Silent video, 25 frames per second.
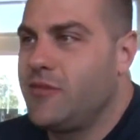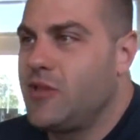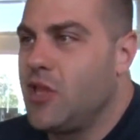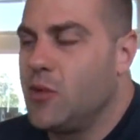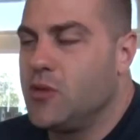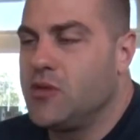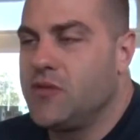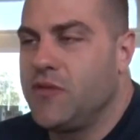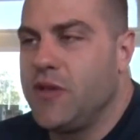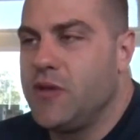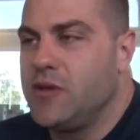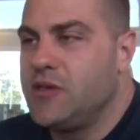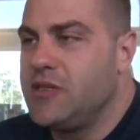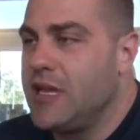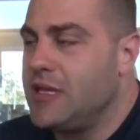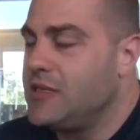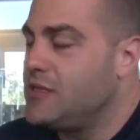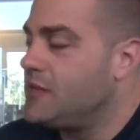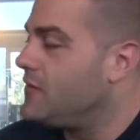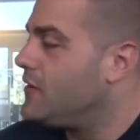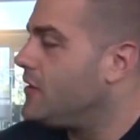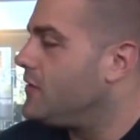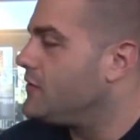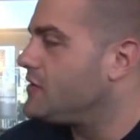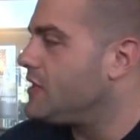those few
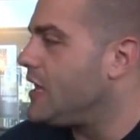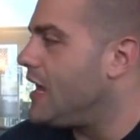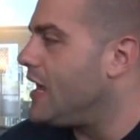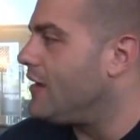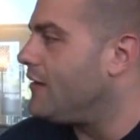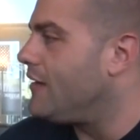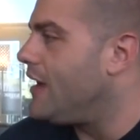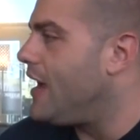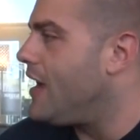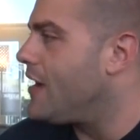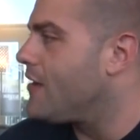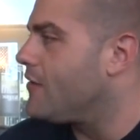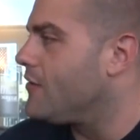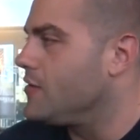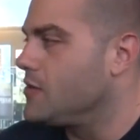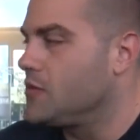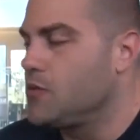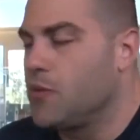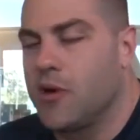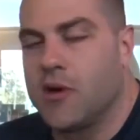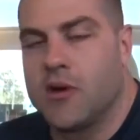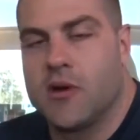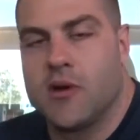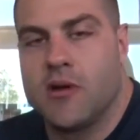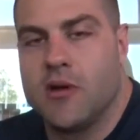sets of side laterals
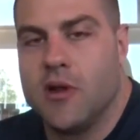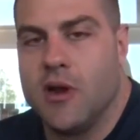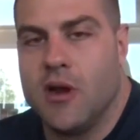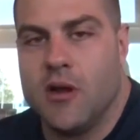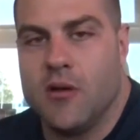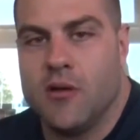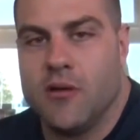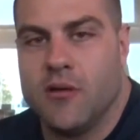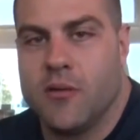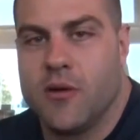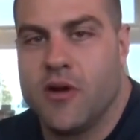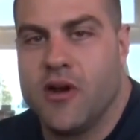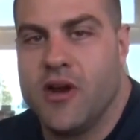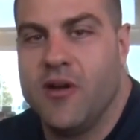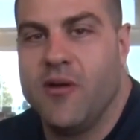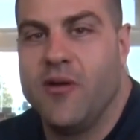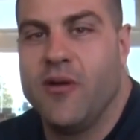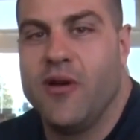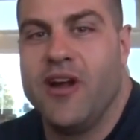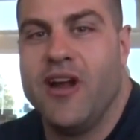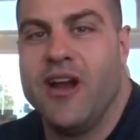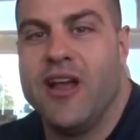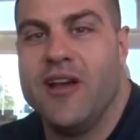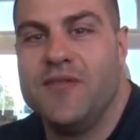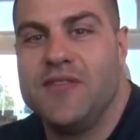were, you know,
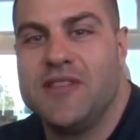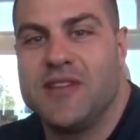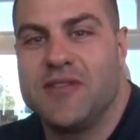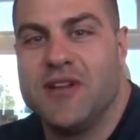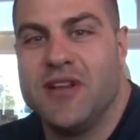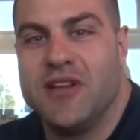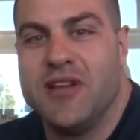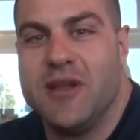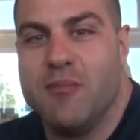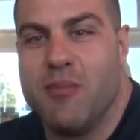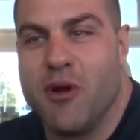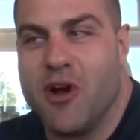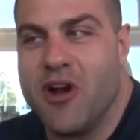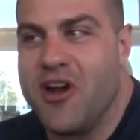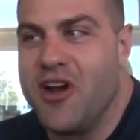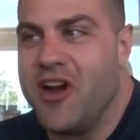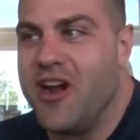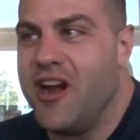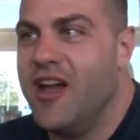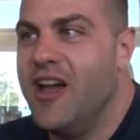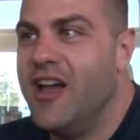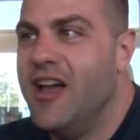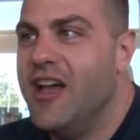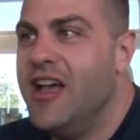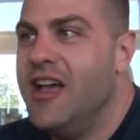were enough to really burn.
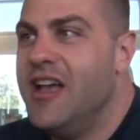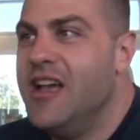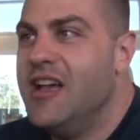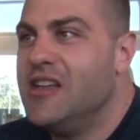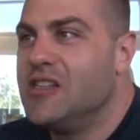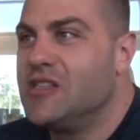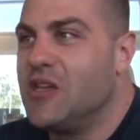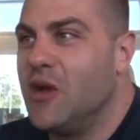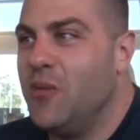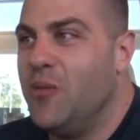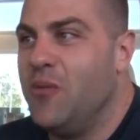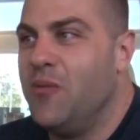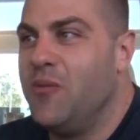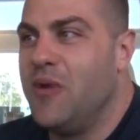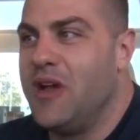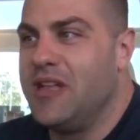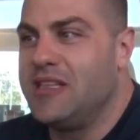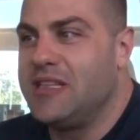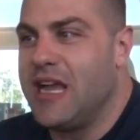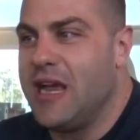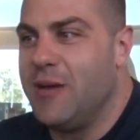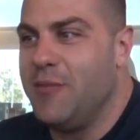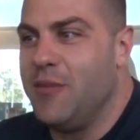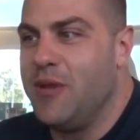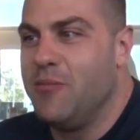So by
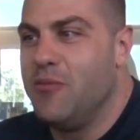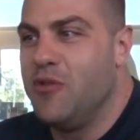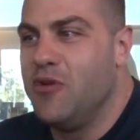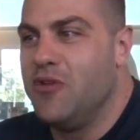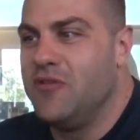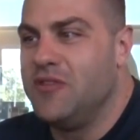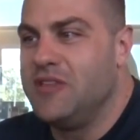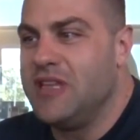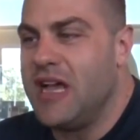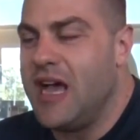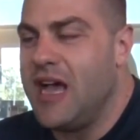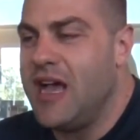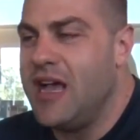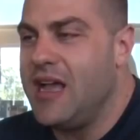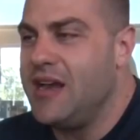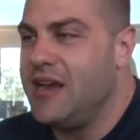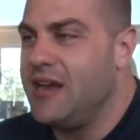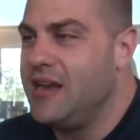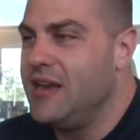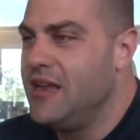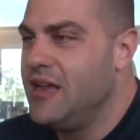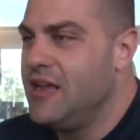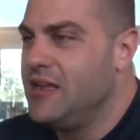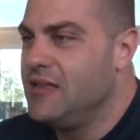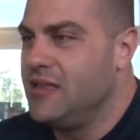the time we moved on
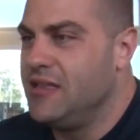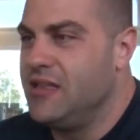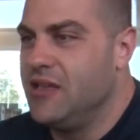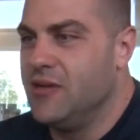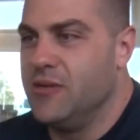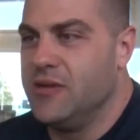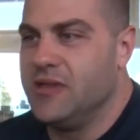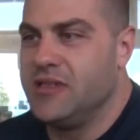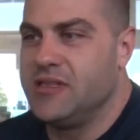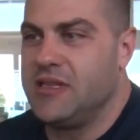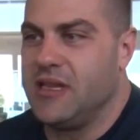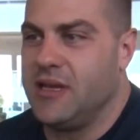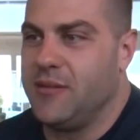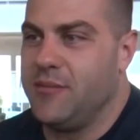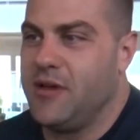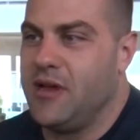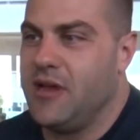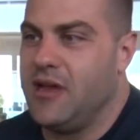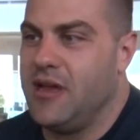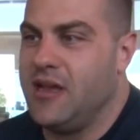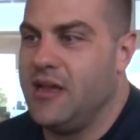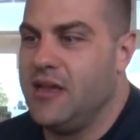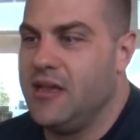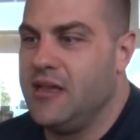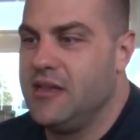to doing some
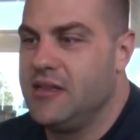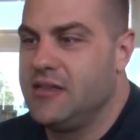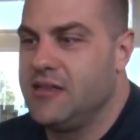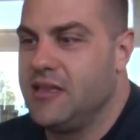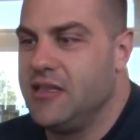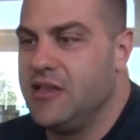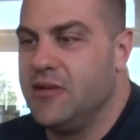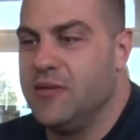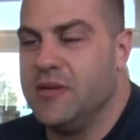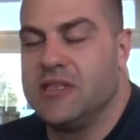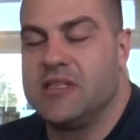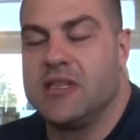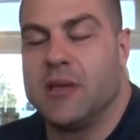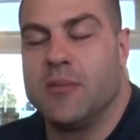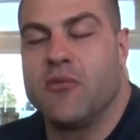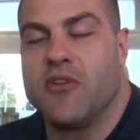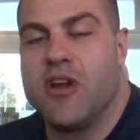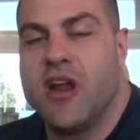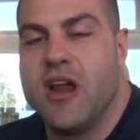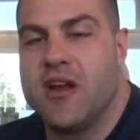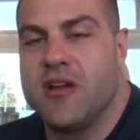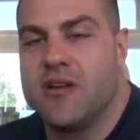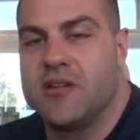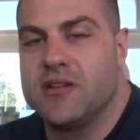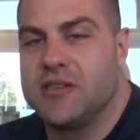
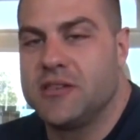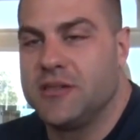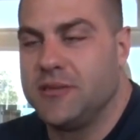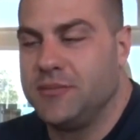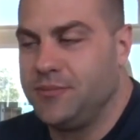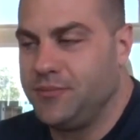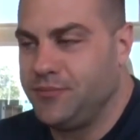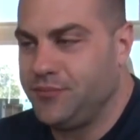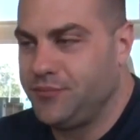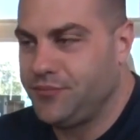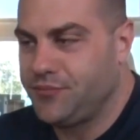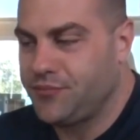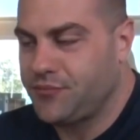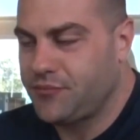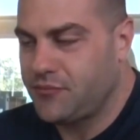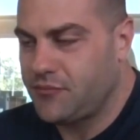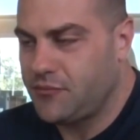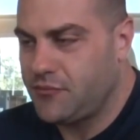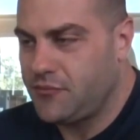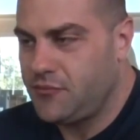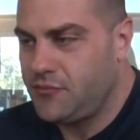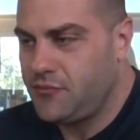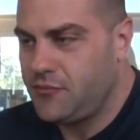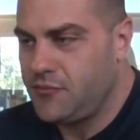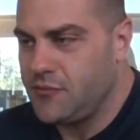rears,
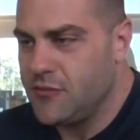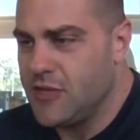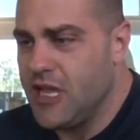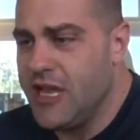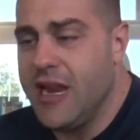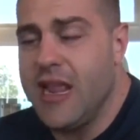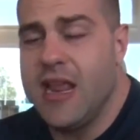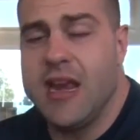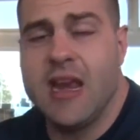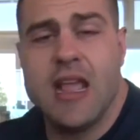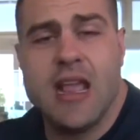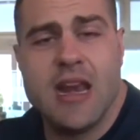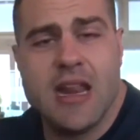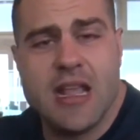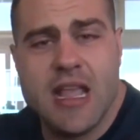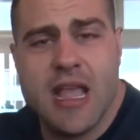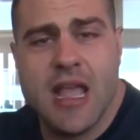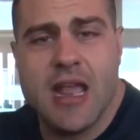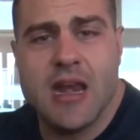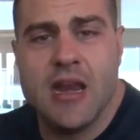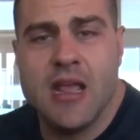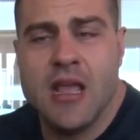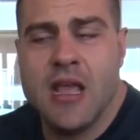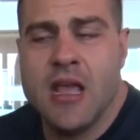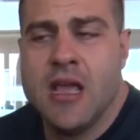and
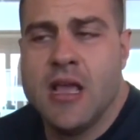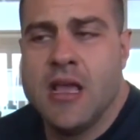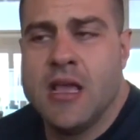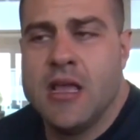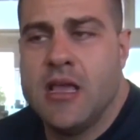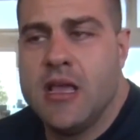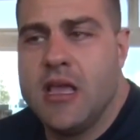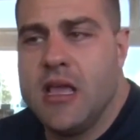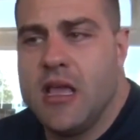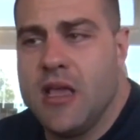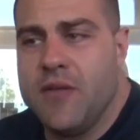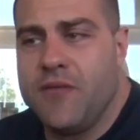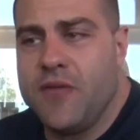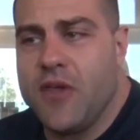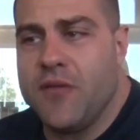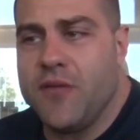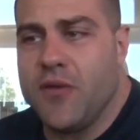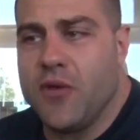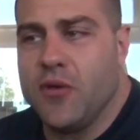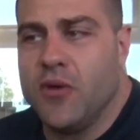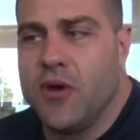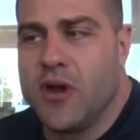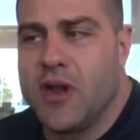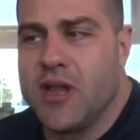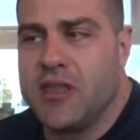again, if
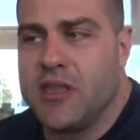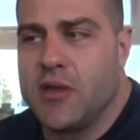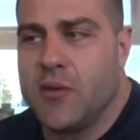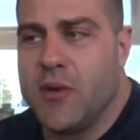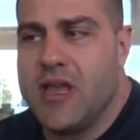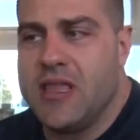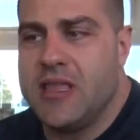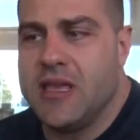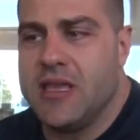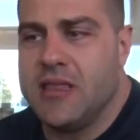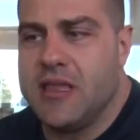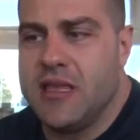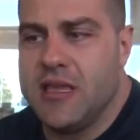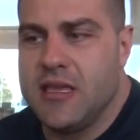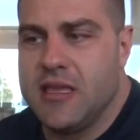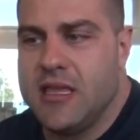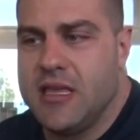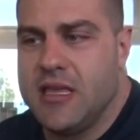you look at the way that